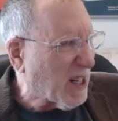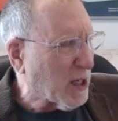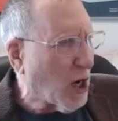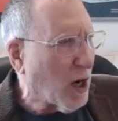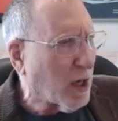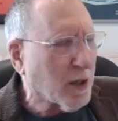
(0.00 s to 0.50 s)
of
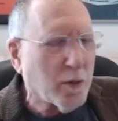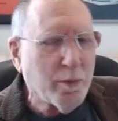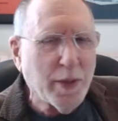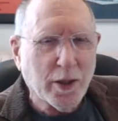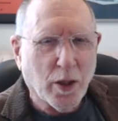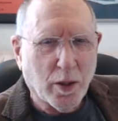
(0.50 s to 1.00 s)

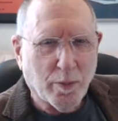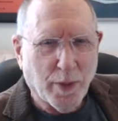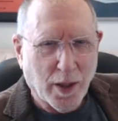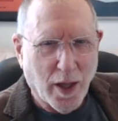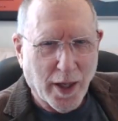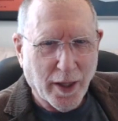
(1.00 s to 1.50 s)
non-committal
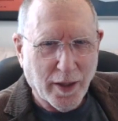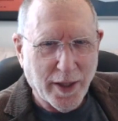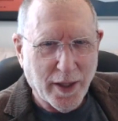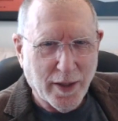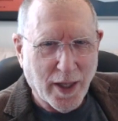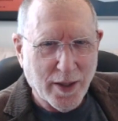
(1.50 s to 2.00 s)
melodically
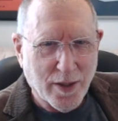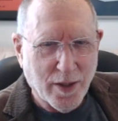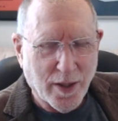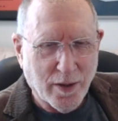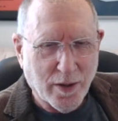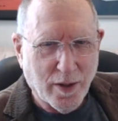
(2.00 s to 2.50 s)
in that
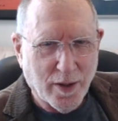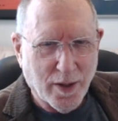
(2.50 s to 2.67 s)
sense.